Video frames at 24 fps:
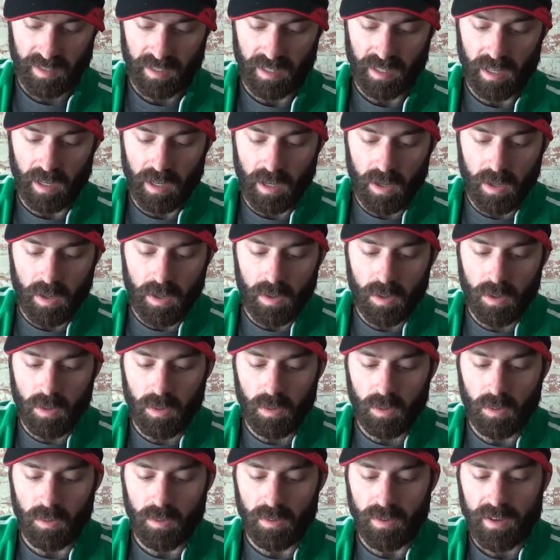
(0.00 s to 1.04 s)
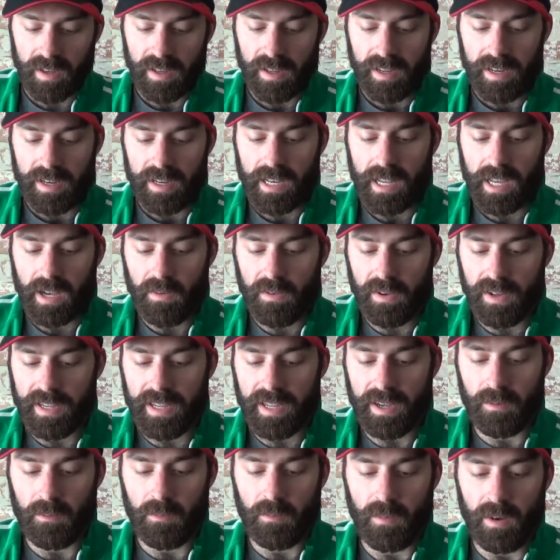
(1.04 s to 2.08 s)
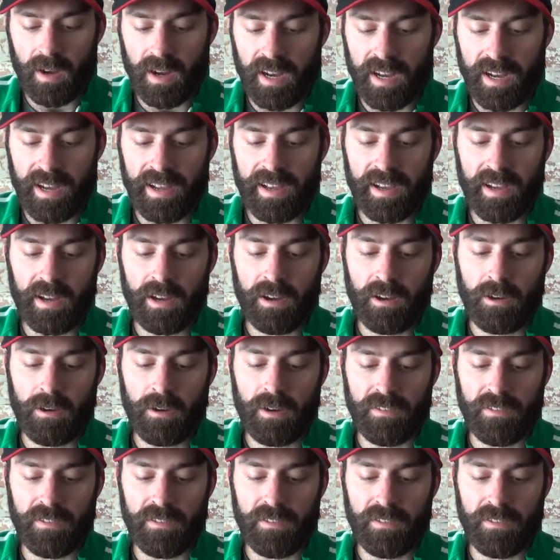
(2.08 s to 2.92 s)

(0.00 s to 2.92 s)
Oh, now I get why. Oh, I